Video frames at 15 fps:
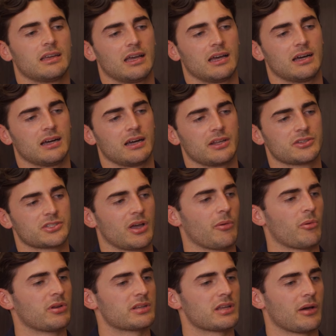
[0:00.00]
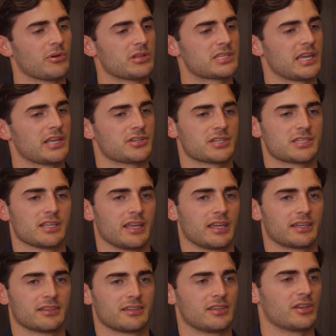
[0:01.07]
So I wouldn't say just
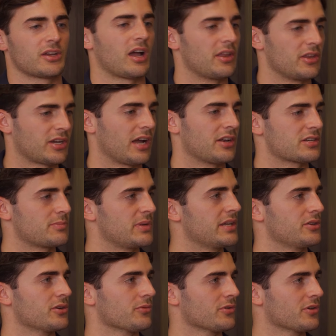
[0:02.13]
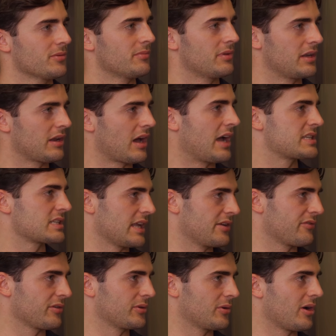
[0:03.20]
like you can't just be in your room and
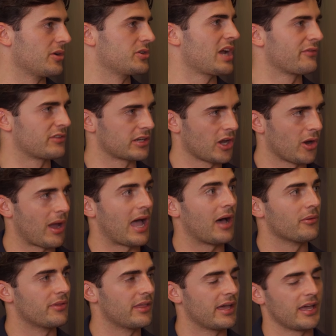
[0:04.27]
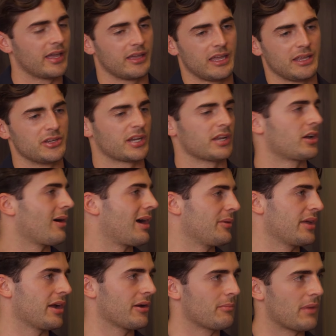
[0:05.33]
isolated from the world. You have to go out there, and you can go
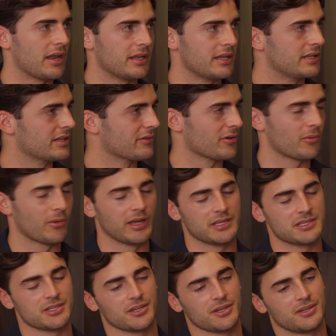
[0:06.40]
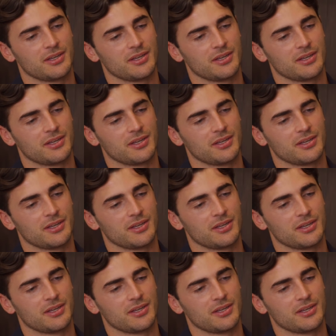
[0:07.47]
out there in many different ways.